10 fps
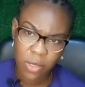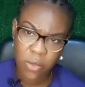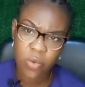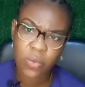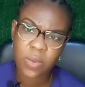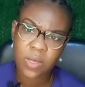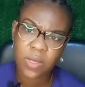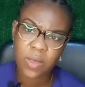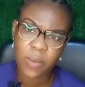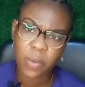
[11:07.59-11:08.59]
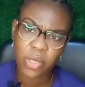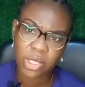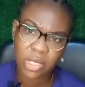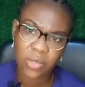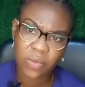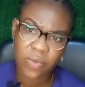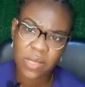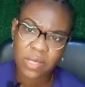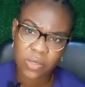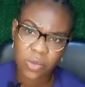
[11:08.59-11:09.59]
it could be a pointer to the
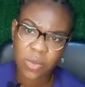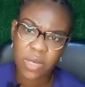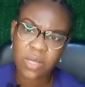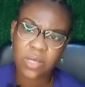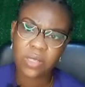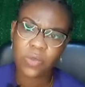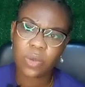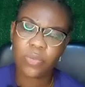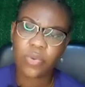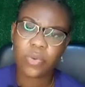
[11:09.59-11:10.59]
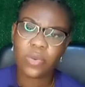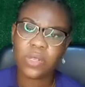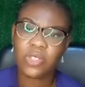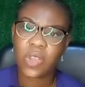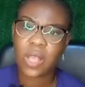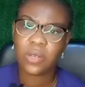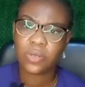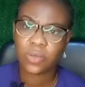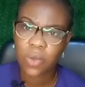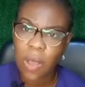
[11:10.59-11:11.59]
fact that so many things were broken in childhood,